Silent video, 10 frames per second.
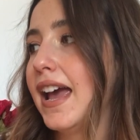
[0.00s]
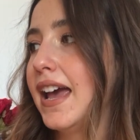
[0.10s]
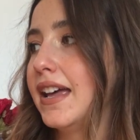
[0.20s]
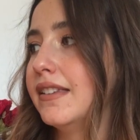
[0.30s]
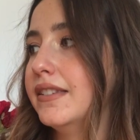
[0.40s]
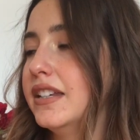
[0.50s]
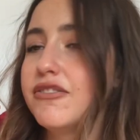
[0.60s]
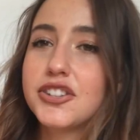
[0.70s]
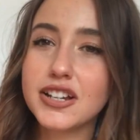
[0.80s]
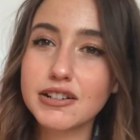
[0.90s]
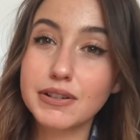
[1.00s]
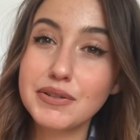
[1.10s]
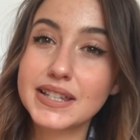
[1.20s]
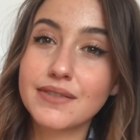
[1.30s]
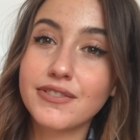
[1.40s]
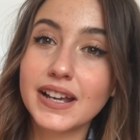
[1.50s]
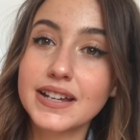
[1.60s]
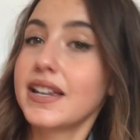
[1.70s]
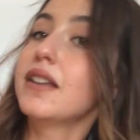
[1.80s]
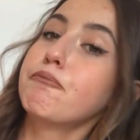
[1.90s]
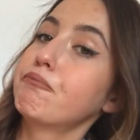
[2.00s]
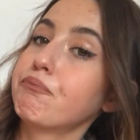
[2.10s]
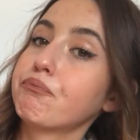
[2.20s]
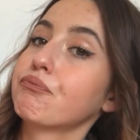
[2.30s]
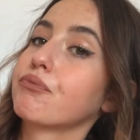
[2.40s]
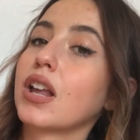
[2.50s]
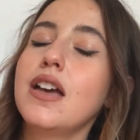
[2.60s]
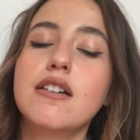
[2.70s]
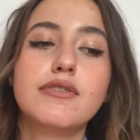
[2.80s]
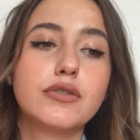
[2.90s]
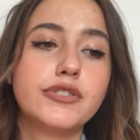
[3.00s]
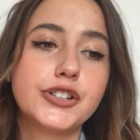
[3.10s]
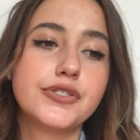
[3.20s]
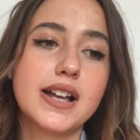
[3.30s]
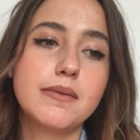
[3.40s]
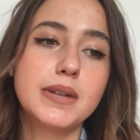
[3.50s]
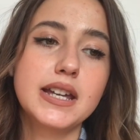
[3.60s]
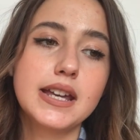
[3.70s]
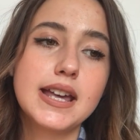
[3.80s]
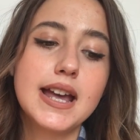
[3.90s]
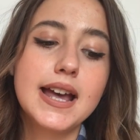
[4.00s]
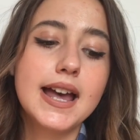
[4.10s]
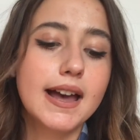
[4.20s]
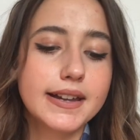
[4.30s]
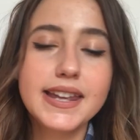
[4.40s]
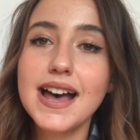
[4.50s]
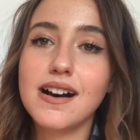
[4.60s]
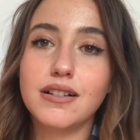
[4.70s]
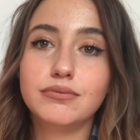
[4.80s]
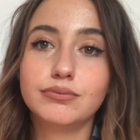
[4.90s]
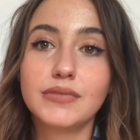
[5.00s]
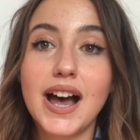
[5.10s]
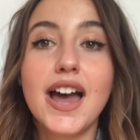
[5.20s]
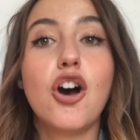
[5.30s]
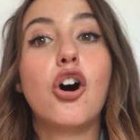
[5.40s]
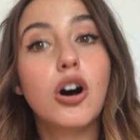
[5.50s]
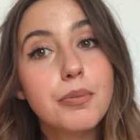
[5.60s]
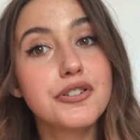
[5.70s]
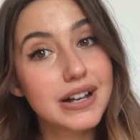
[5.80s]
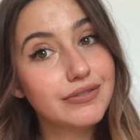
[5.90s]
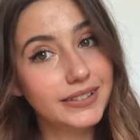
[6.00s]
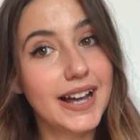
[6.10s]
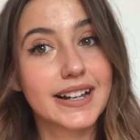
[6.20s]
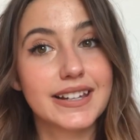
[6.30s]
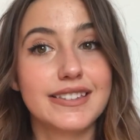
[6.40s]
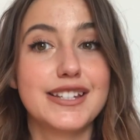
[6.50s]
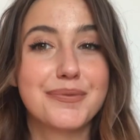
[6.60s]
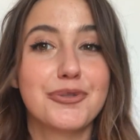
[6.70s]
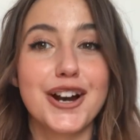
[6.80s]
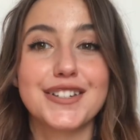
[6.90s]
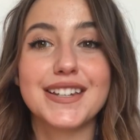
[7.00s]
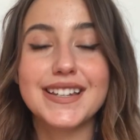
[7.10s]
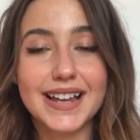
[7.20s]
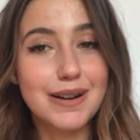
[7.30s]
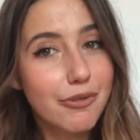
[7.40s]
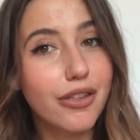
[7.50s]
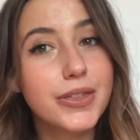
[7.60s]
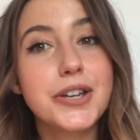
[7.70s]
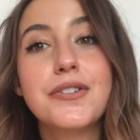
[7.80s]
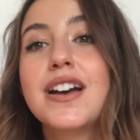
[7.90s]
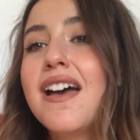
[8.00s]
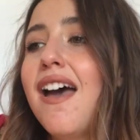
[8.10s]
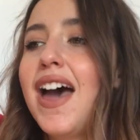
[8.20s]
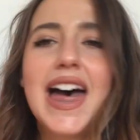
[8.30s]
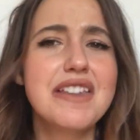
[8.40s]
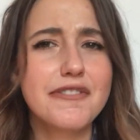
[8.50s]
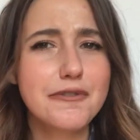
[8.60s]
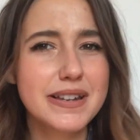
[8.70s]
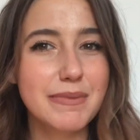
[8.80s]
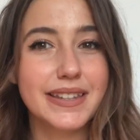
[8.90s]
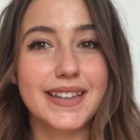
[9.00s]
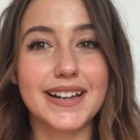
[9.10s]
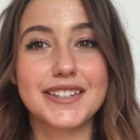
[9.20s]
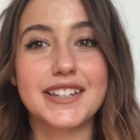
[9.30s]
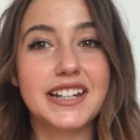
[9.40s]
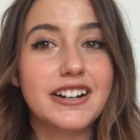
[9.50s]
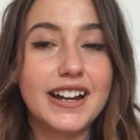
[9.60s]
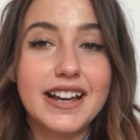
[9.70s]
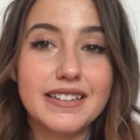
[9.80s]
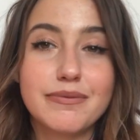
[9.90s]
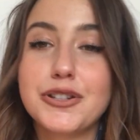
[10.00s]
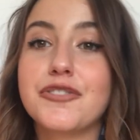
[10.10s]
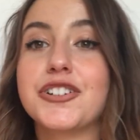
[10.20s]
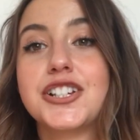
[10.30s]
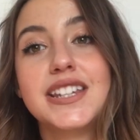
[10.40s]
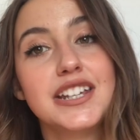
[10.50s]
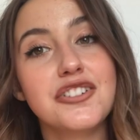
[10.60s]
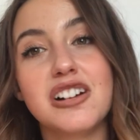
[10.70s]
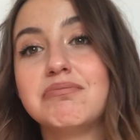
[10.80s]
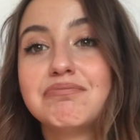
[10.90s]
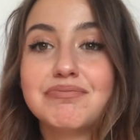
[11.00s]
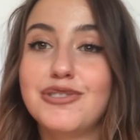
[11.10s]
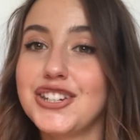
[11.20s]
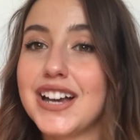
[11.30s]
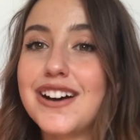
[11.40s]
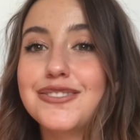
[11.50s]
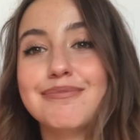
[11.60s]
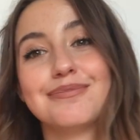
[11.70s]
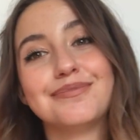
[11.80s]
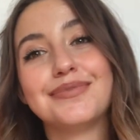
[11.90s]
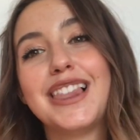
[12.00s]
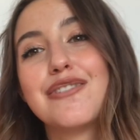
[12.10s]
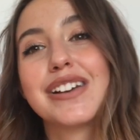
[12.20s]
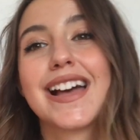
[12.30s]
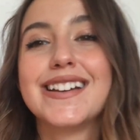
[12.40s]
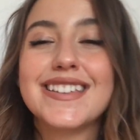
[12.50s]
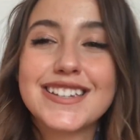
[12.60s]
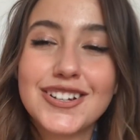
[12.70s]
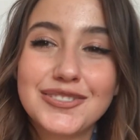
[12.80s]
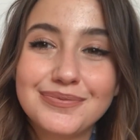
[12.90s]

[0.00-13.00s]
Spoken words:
And if you don't agree with something I said, feel free to tell me. And yeah, I hope you have luck in this process. I'm with you. And if you want to meet next year at university, you know, reach out. Love you guys.